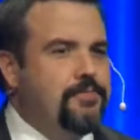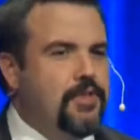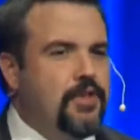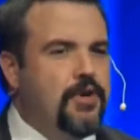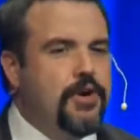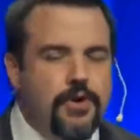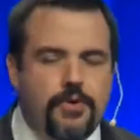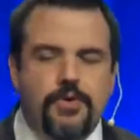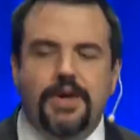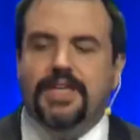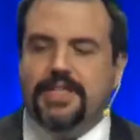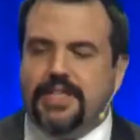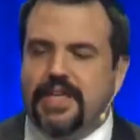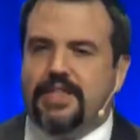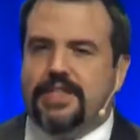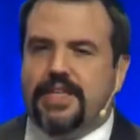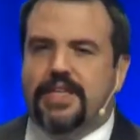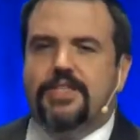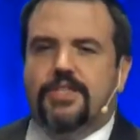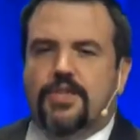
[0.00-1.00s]
Who is
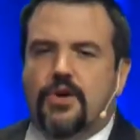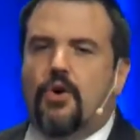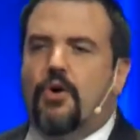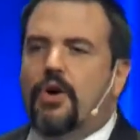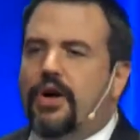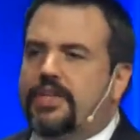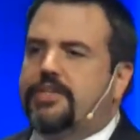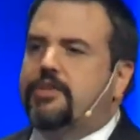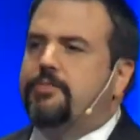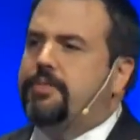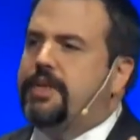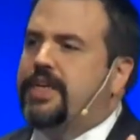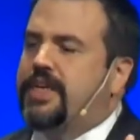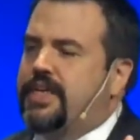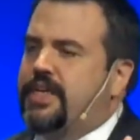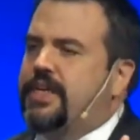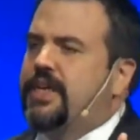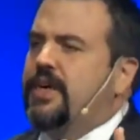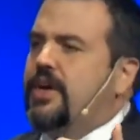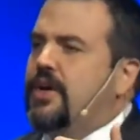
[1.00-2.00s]
it that's going to
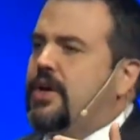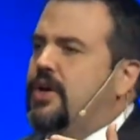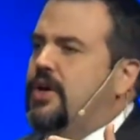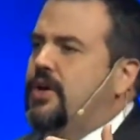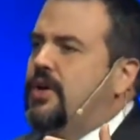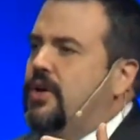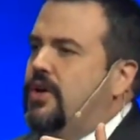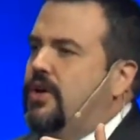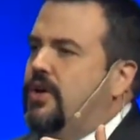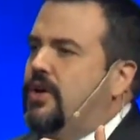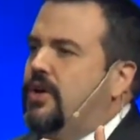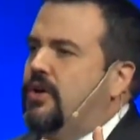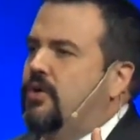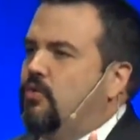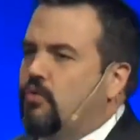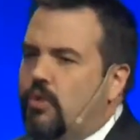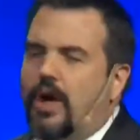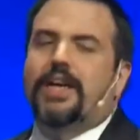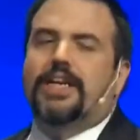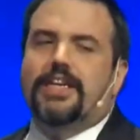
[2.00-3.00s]
be
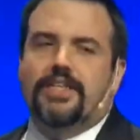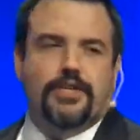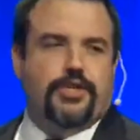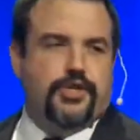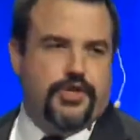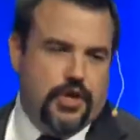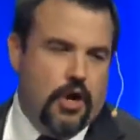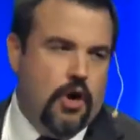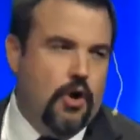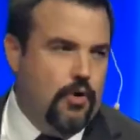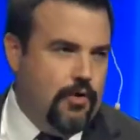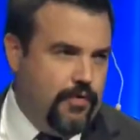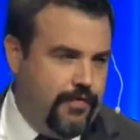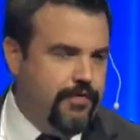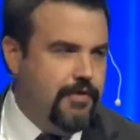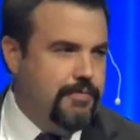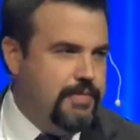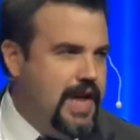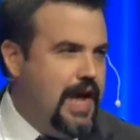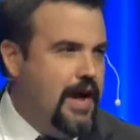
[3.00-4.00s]
running the show
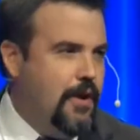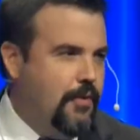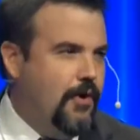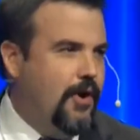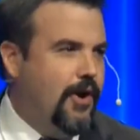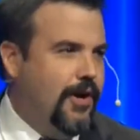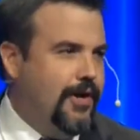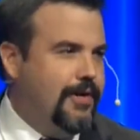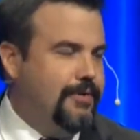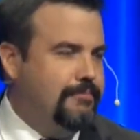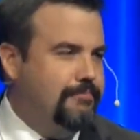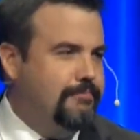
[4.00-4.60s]
from now on?